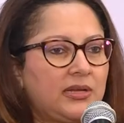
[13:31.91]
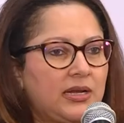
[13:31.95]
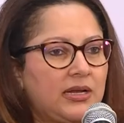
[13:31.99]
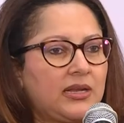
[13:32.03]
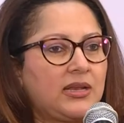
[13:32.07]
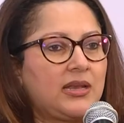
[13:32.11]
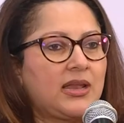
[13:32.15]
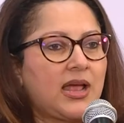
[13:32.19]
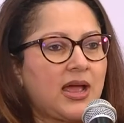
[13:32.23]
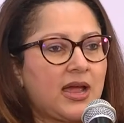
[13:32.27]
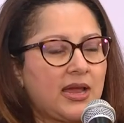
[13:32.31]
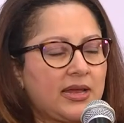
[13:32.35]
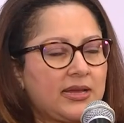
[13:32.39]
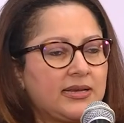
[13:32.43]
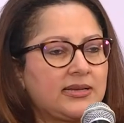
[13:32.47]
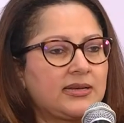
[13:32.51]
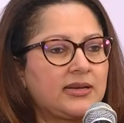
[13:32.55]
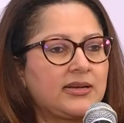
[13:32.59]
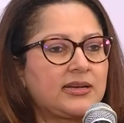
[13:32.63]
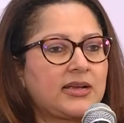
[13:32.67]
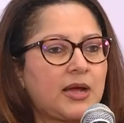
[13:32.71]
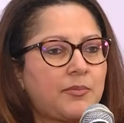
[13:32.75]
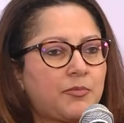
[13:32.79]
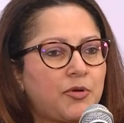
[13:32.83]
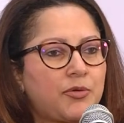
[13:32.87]
aligned and
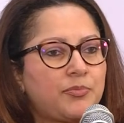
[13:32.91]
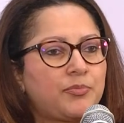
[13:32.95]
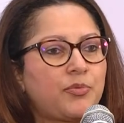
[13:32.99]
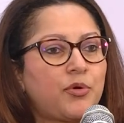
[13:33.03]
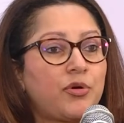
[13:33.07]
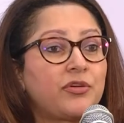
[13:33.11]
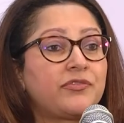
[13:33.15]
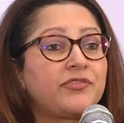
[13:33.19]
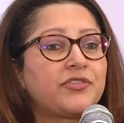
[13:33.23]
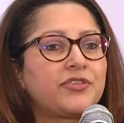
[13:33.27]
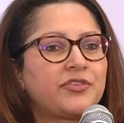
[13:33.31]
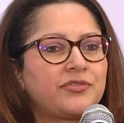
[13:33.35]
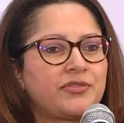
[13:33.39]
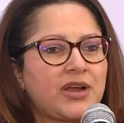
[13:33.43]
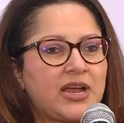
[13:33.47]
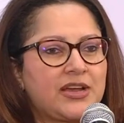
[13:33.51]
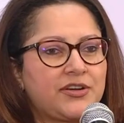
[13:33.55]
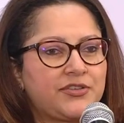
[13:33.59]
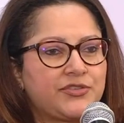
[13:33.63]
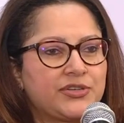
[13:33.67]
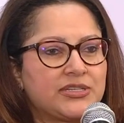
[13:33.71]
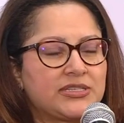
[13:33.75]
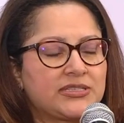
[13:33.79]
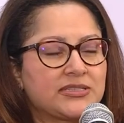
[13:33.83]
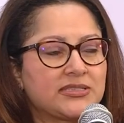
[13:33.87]
come on board for the right
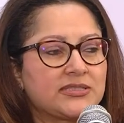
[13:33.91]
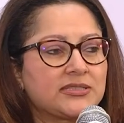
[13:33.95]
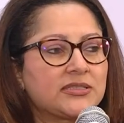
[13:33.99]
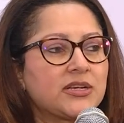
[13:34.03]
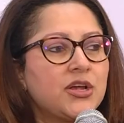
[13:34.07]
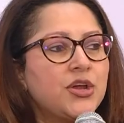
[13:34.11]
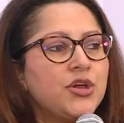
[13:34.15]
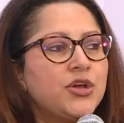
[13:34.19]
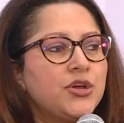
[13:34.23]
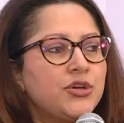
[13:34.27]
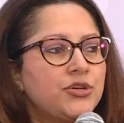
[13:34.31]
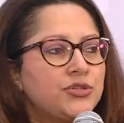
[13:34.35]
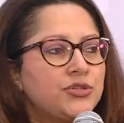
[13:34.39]
reasons? So